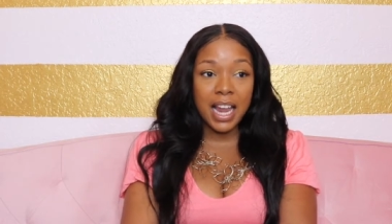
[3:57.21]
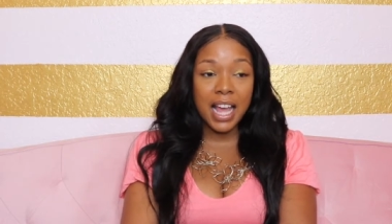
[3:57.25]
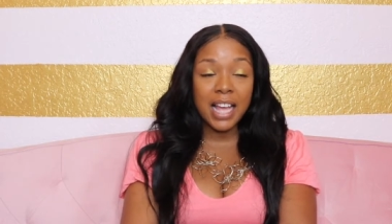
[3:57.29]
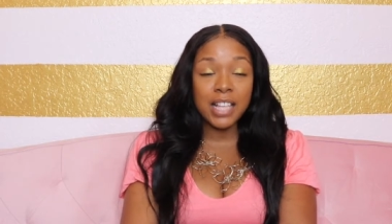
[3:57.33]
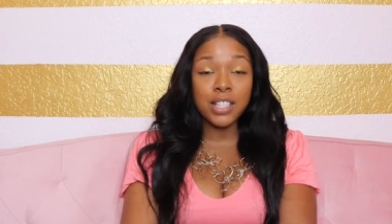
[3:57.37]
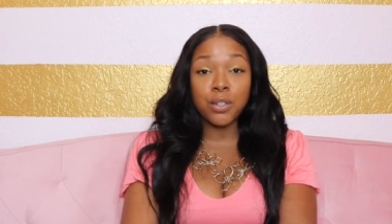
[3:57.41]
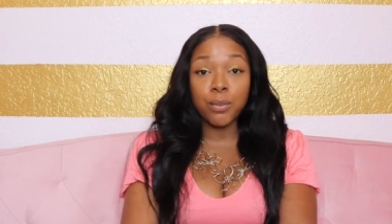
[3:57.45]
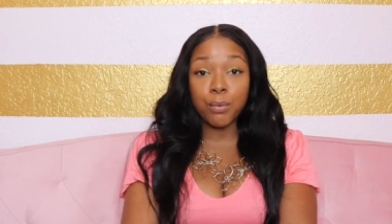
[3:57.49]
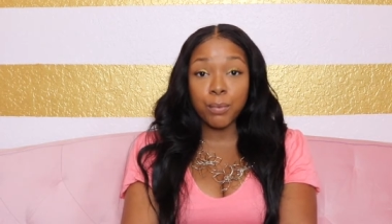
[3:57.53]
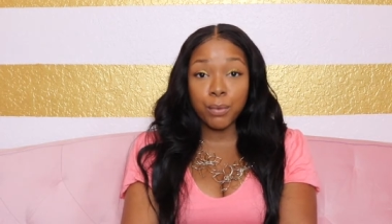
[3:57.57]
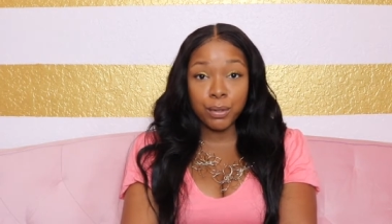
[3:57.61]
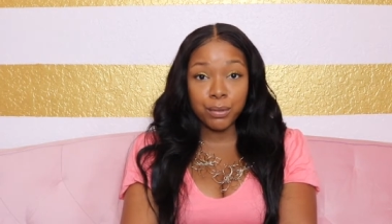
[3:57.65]

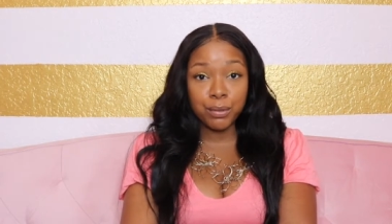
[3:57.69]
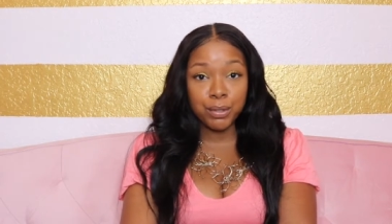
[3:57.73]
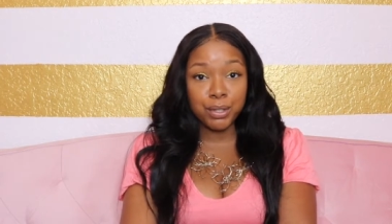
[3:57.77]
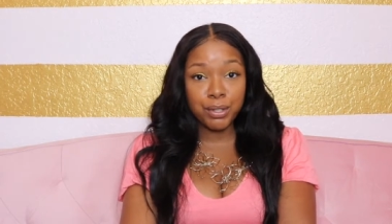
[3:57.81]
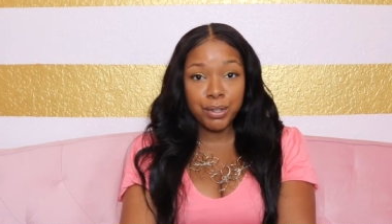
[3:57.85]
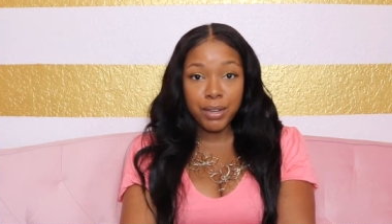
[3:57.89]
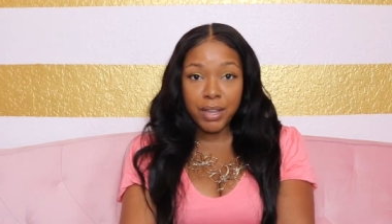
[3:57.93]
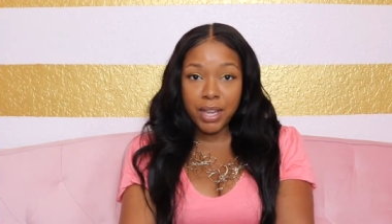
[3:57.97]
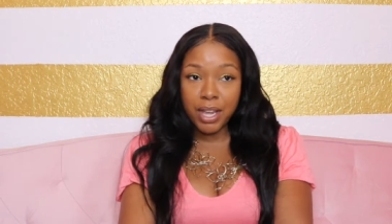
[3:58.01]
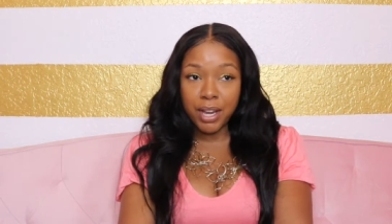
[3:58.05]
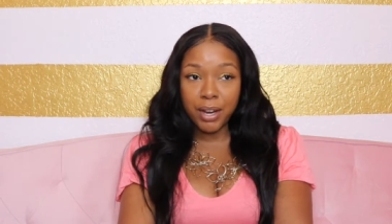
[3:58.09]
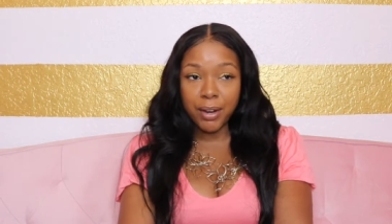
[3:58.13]
as a
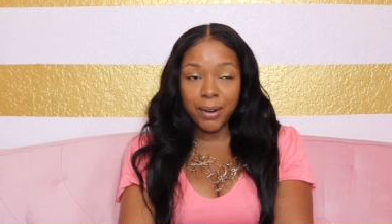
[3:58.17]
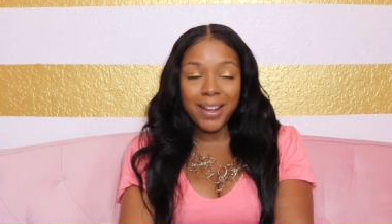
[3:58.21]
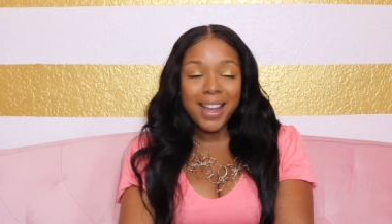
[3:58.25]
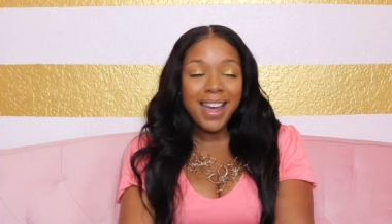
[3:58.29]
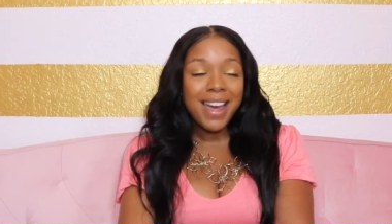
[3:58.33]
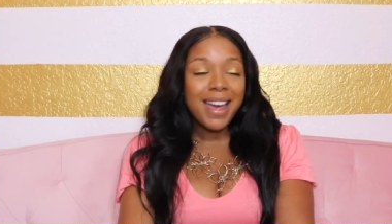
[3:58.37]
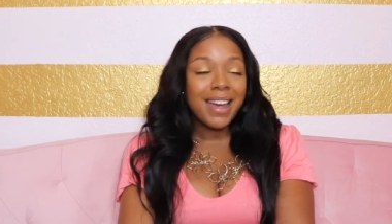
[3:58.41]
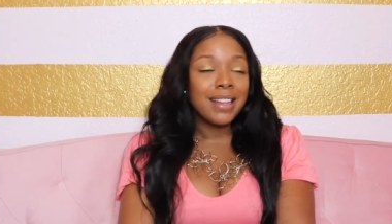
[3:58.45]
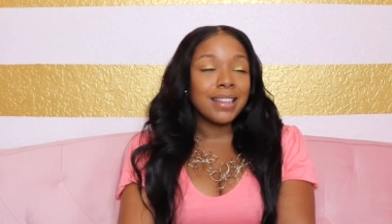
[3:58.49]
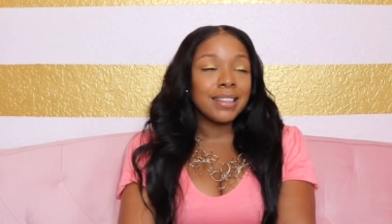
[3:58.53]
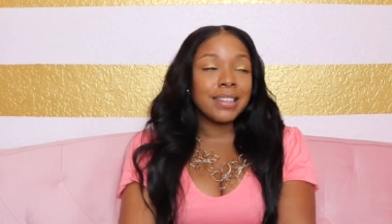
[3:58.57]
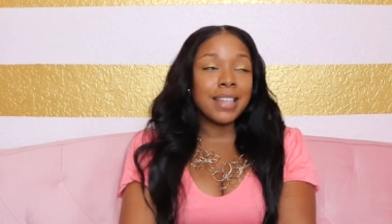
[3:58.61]
realtor here.
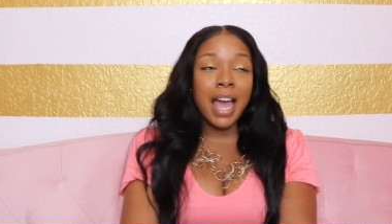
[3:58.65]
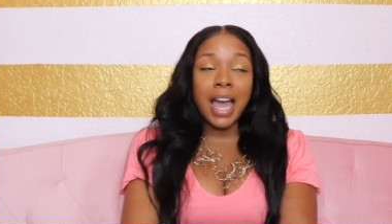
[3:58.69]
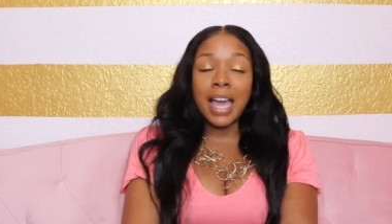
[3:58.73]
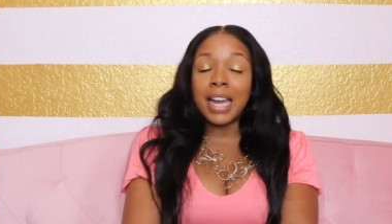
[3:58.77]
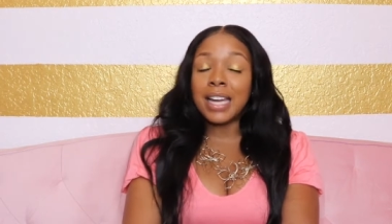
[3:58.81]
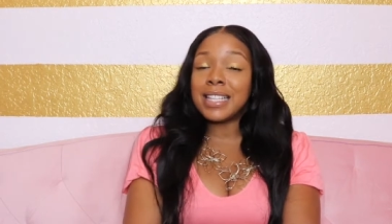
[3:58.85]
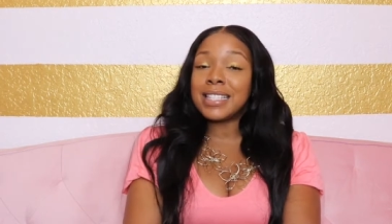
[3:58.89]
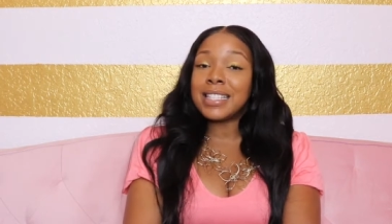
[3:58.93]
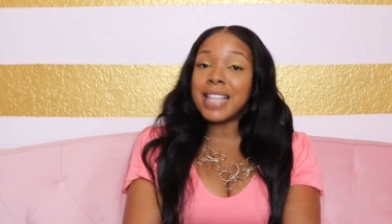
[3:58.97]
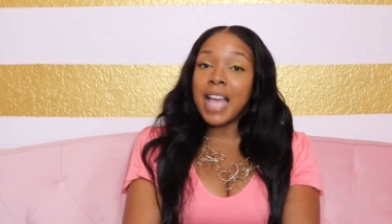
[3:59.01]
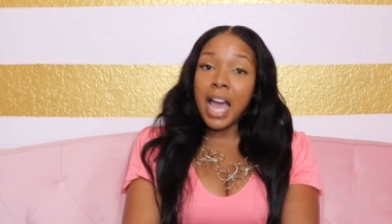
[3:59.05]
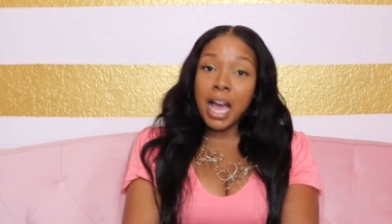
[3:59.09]
That
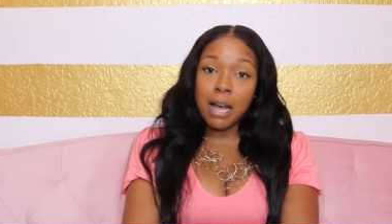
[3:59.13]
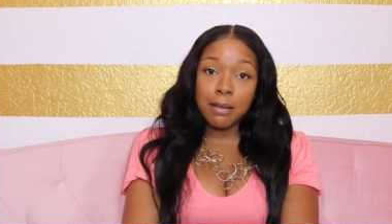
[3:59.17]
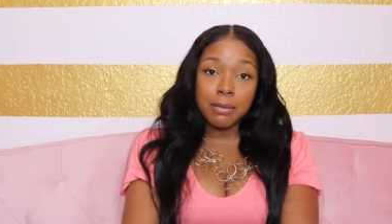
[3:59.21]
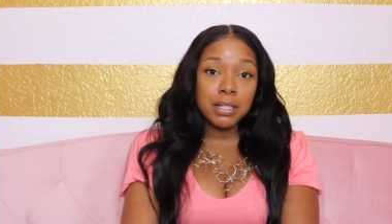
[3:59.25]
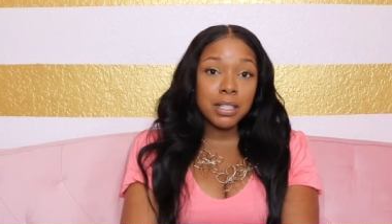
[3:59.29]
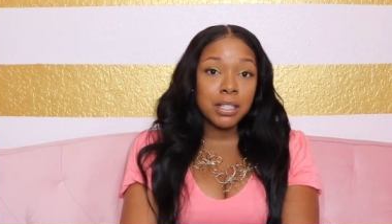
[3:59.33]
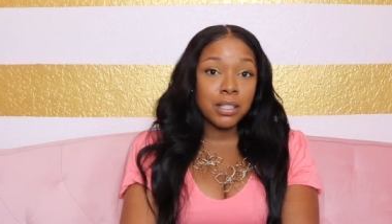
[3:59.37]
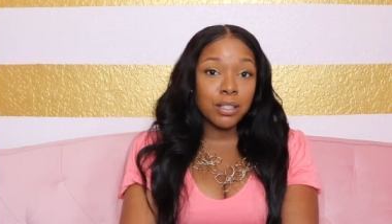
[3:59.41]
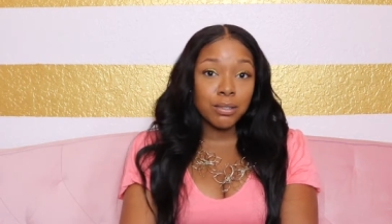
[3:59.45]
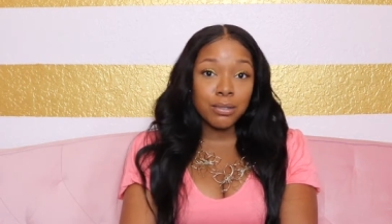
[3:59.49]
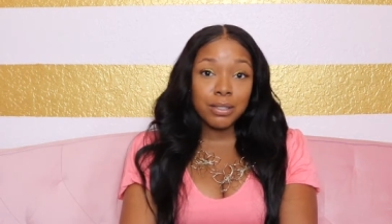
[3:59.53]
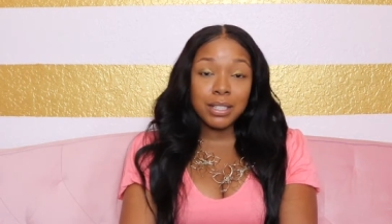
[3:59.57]
is
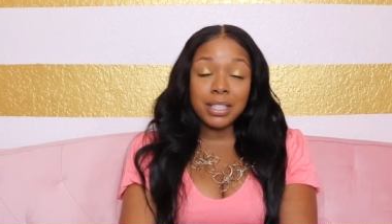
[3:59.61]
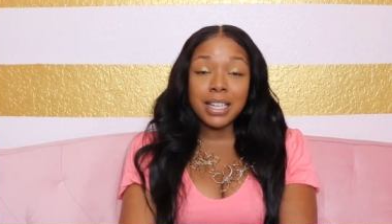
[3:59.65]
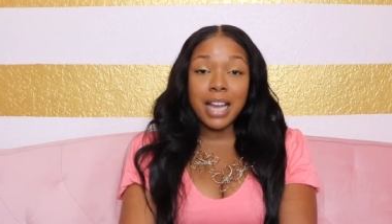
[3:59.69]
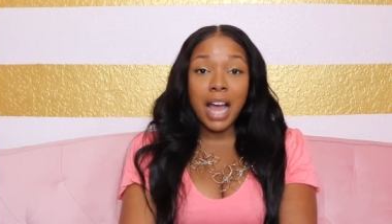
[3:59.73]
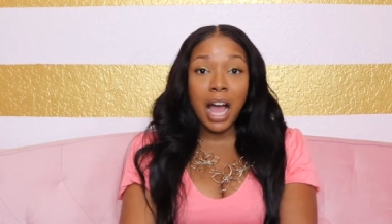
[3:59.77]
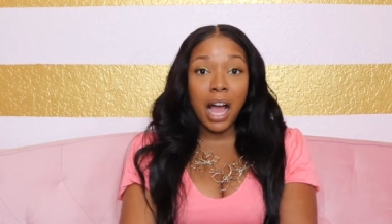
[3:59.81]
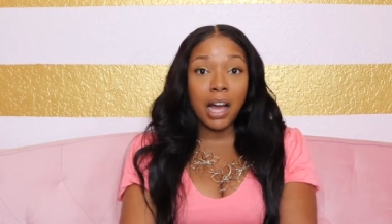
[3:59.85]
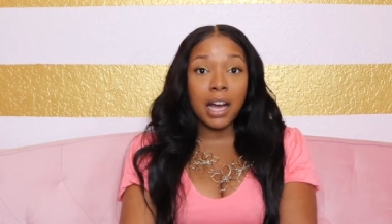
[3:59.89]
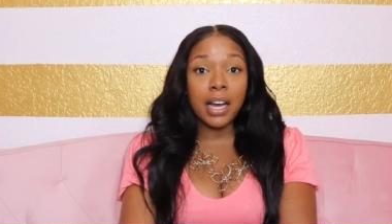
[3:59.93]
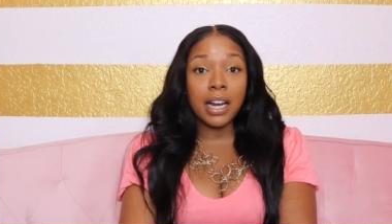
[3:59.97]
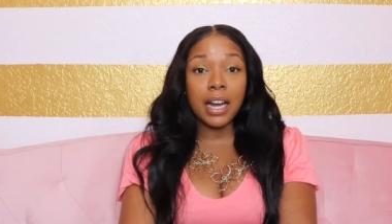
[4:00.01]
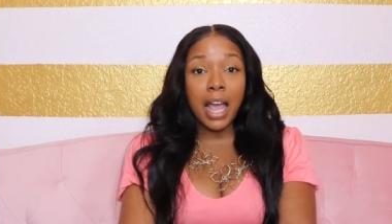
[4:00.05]
absolutely
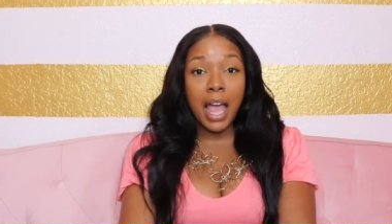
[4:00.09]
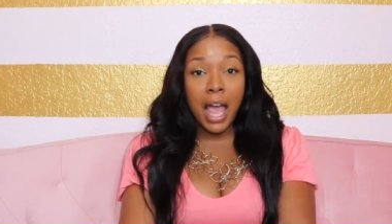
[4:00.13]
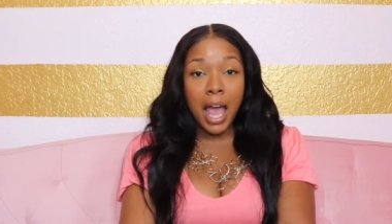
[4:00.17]
not going to